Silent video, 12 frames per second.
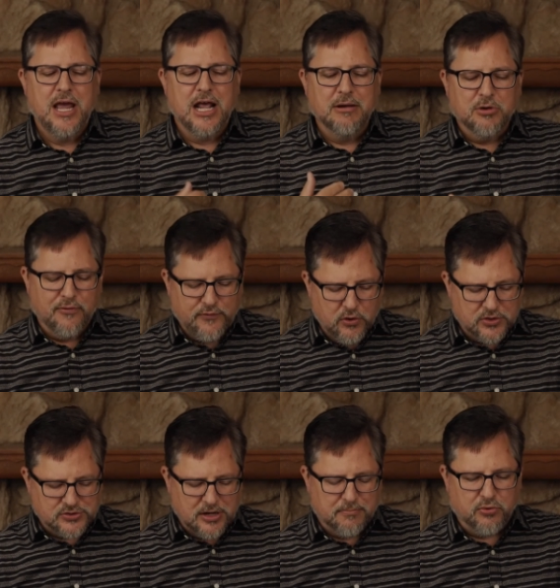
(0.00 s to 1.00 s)
And I'm going to
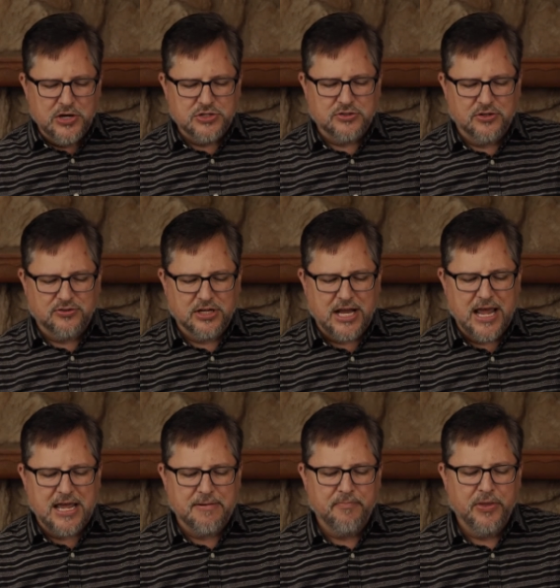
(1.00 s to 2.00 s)
focus on priesthood
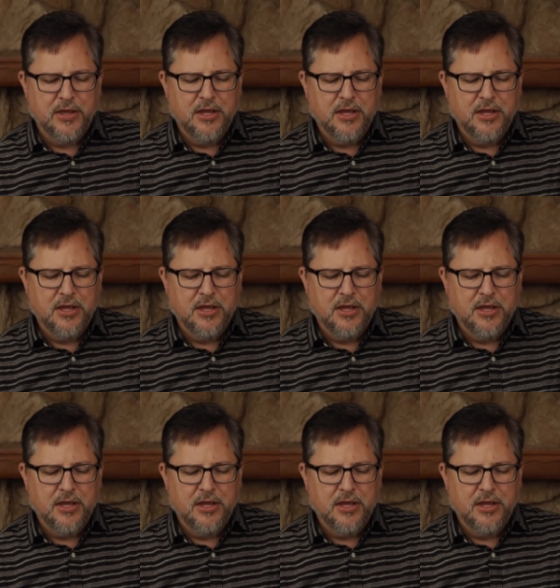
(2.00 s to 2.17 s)
today.